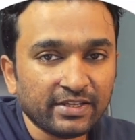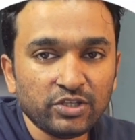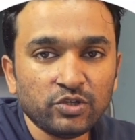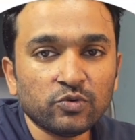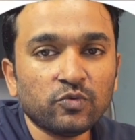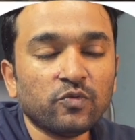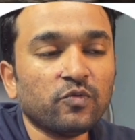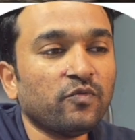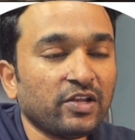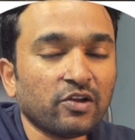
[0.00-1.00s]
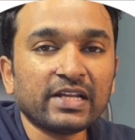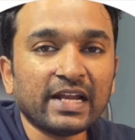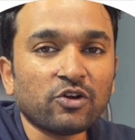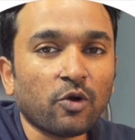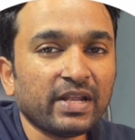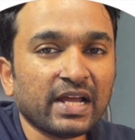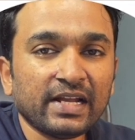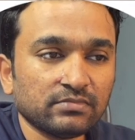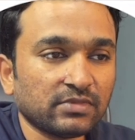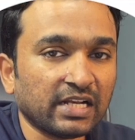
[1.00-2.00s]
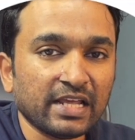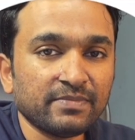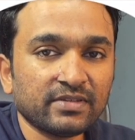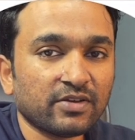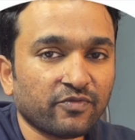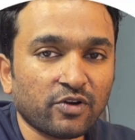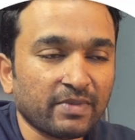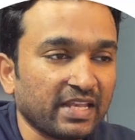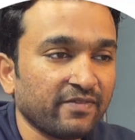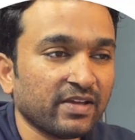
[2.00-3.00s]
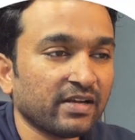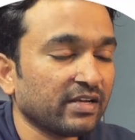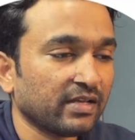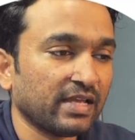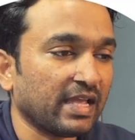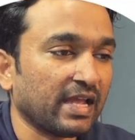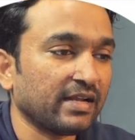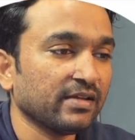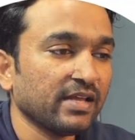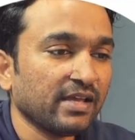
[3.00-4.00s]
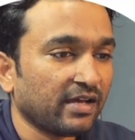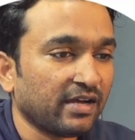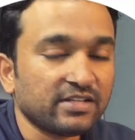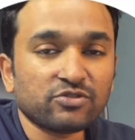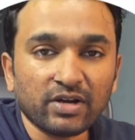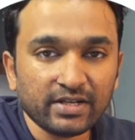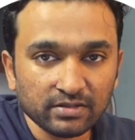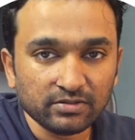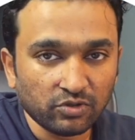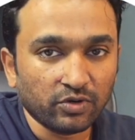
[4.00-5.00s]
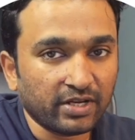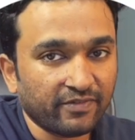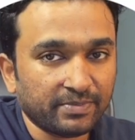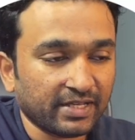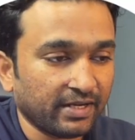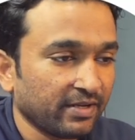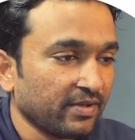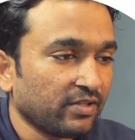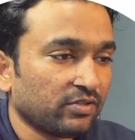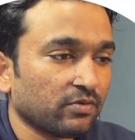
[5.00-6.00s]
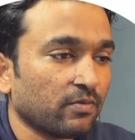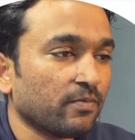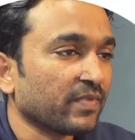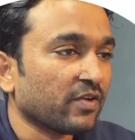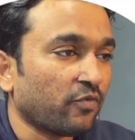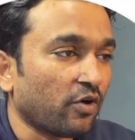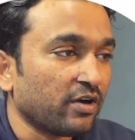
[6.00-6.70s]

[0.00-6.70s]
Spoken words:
You will not get copyright claims from anywhere, and it's quite good website. So for